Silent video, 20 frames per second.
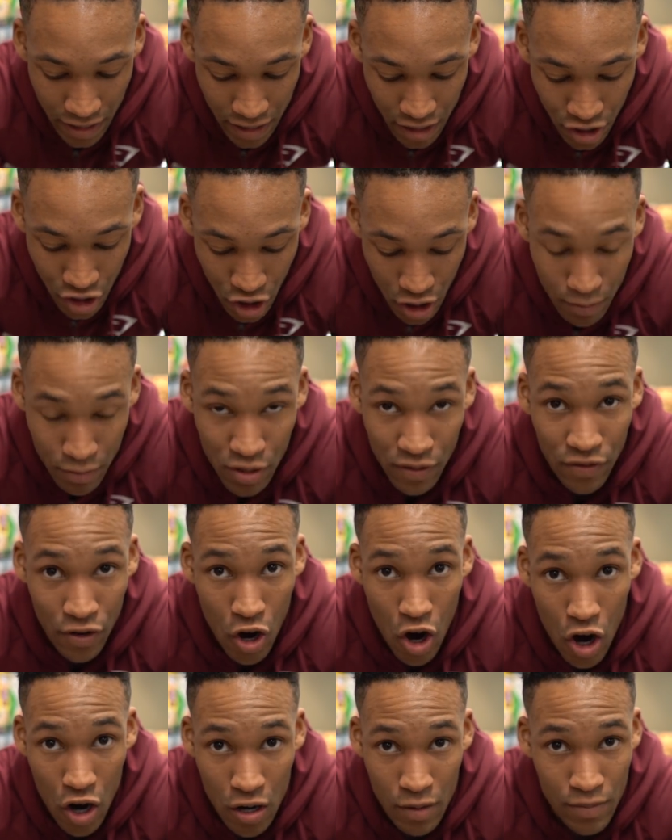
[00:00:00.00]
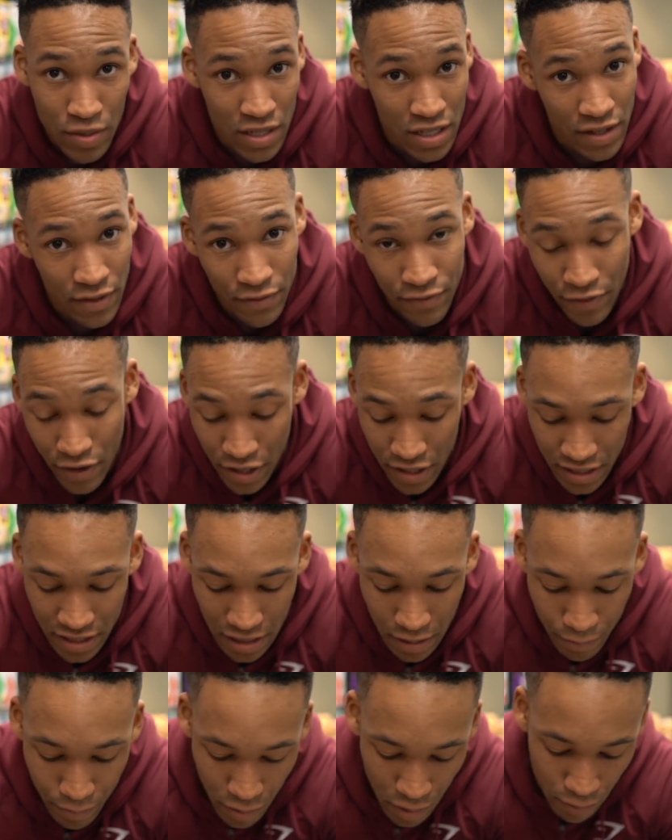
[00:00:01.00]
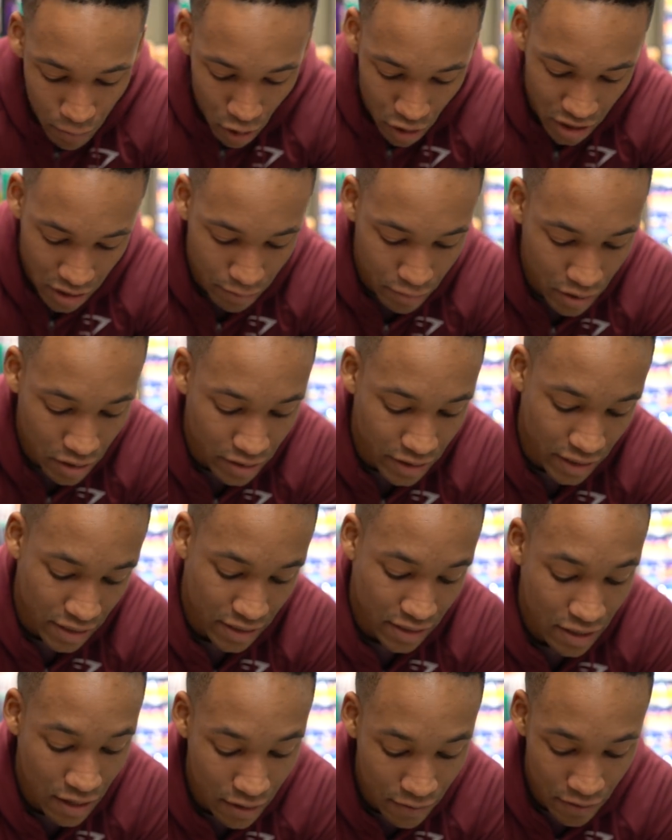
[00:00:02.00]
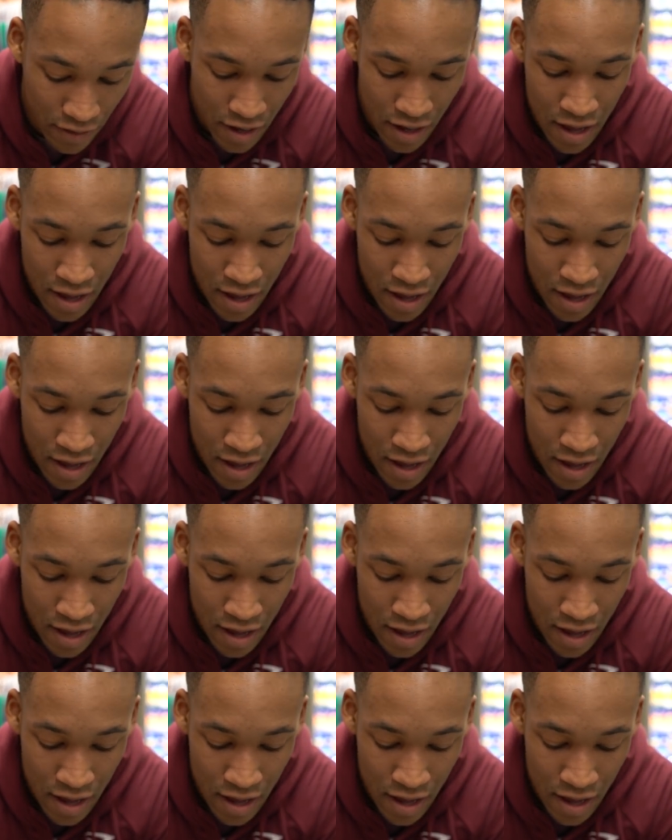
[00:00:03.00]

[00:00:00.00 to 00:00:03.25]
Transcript: In terms of carbs, very simple bodybuilding stuff.